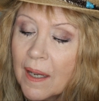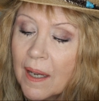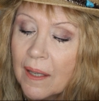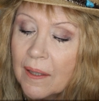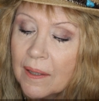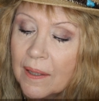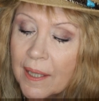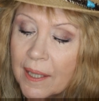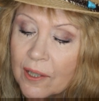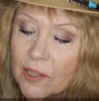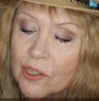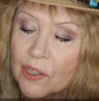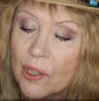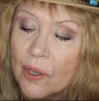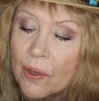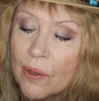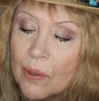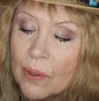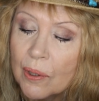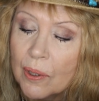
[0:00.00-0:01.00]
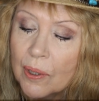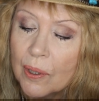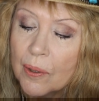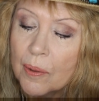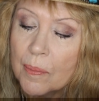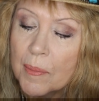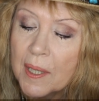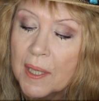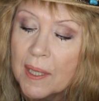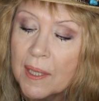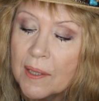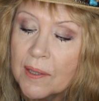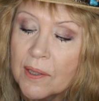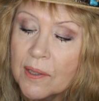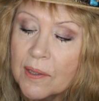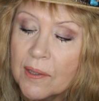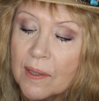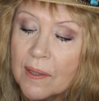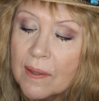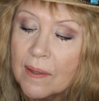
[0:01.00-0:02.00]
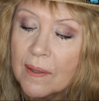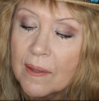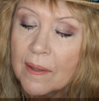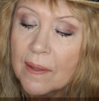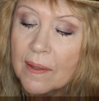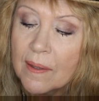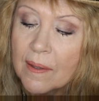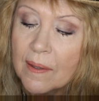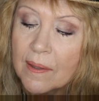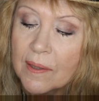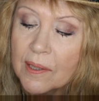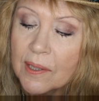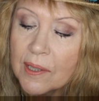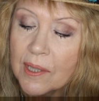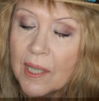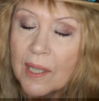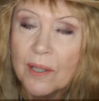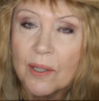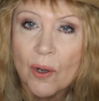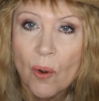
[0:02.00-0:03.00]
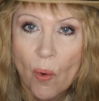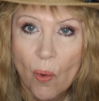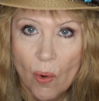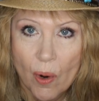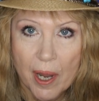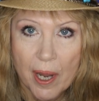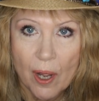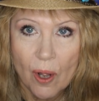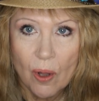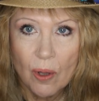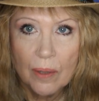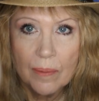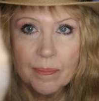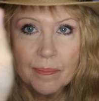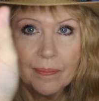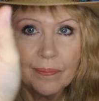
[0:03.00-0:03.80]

Elixir Luminous Skin Oil.